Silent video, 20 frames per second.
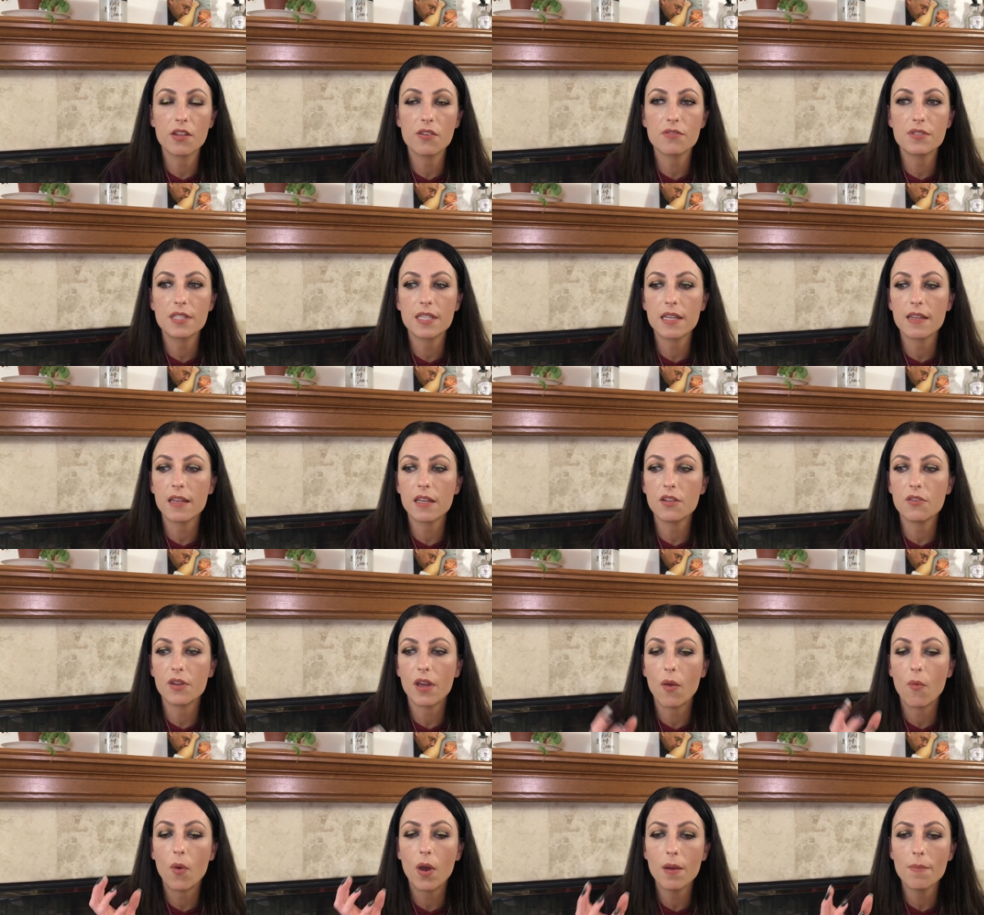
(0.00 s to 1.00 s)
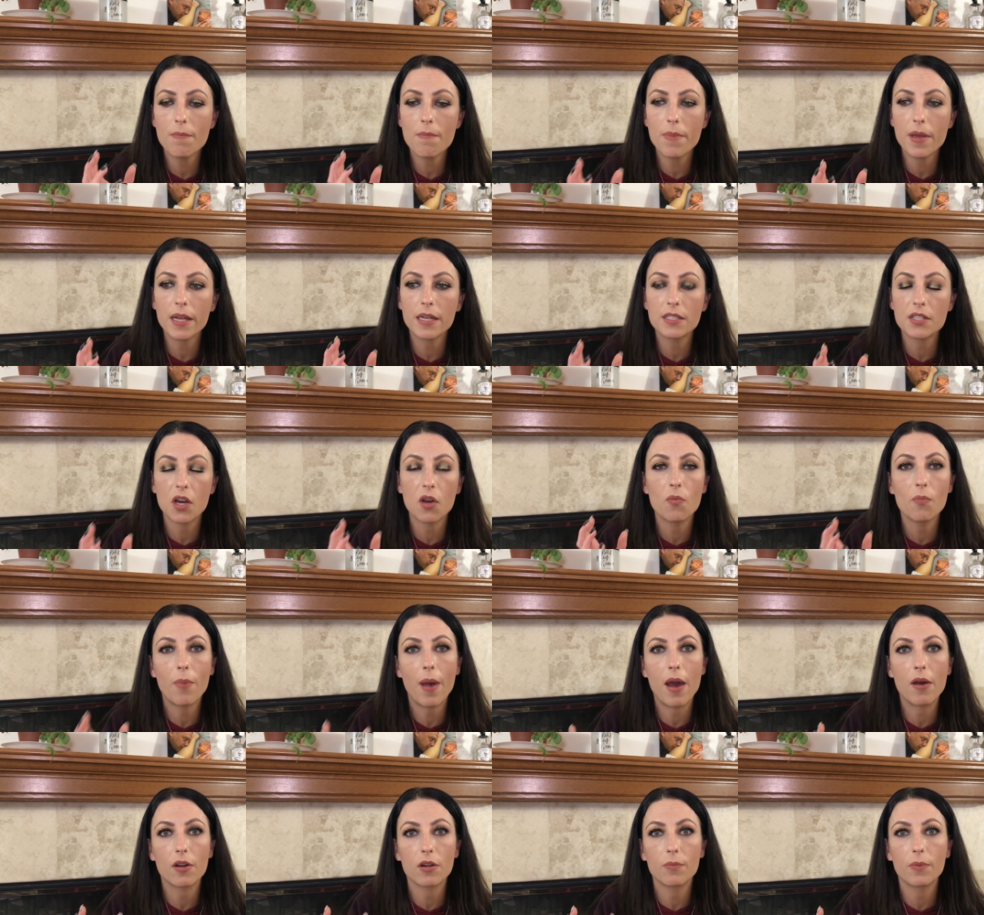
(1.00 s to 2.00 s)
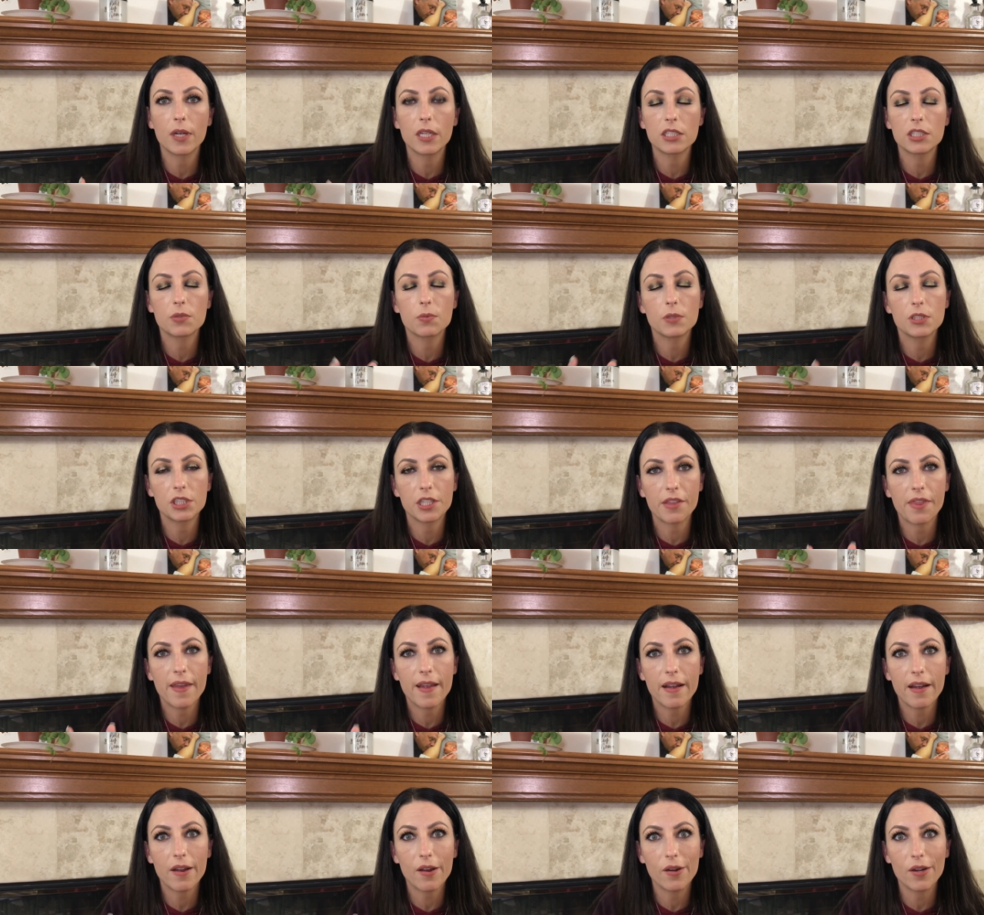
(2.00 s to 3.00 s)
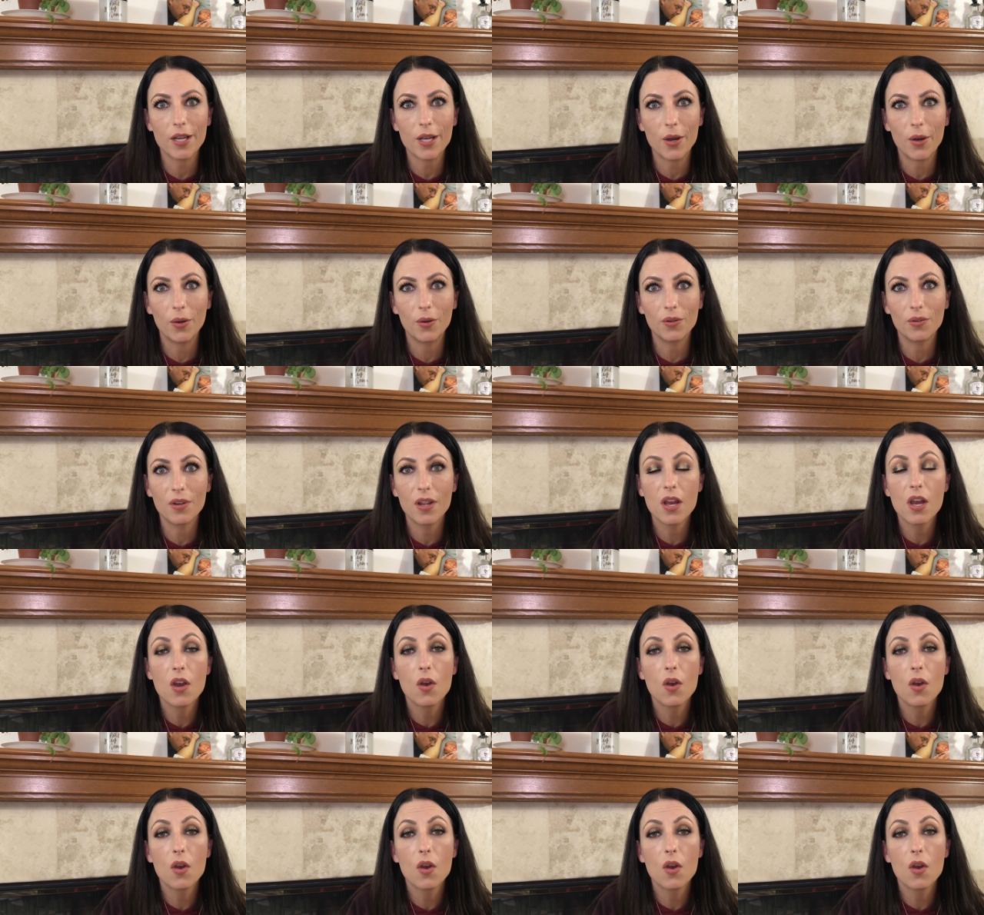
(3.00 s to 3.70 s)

you see that you get 1 big dome powder brush, which I think I already own,